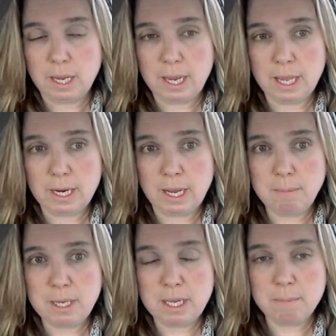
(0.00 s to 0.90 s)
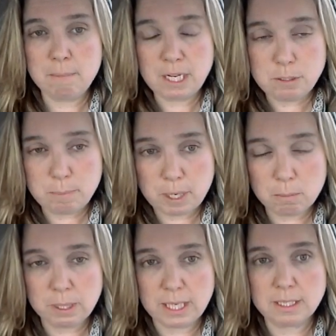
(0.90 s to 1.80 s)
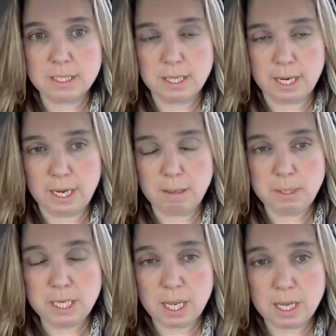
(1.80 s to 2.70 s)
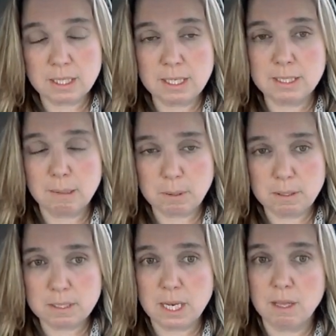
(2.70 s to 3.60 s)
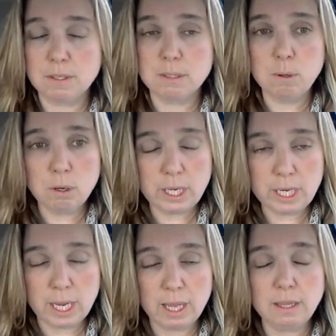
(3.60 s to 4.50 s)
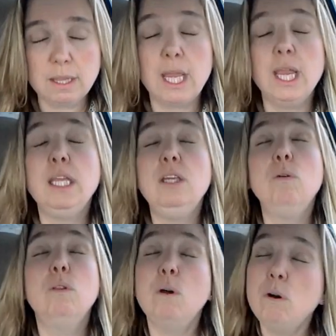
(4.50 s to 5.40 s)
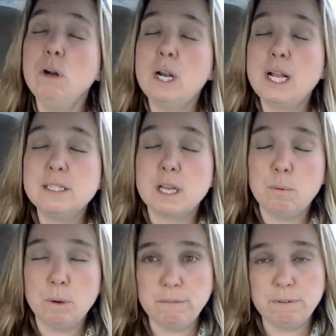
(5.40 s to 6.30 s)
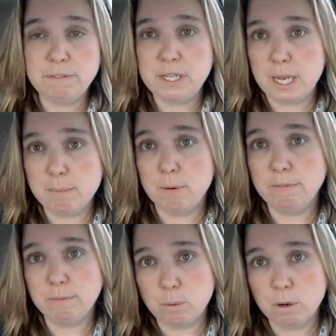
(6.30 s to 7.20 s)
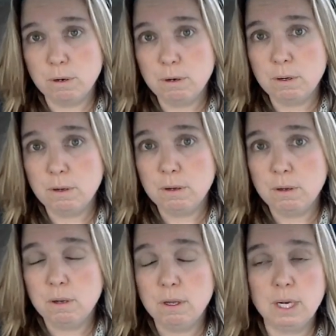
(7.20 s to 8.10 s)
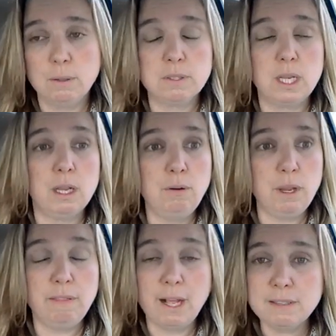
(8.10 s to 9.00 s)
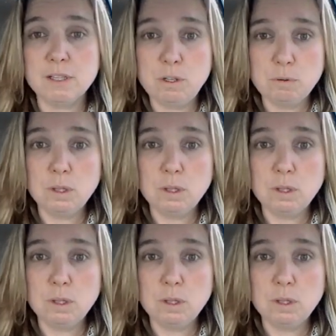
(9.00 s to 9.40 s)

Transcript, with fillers: and I'm in a much better place today because I stepped on the scale this morning and thank you, Lord, I saw 158.4. And I was like, okay, that's a new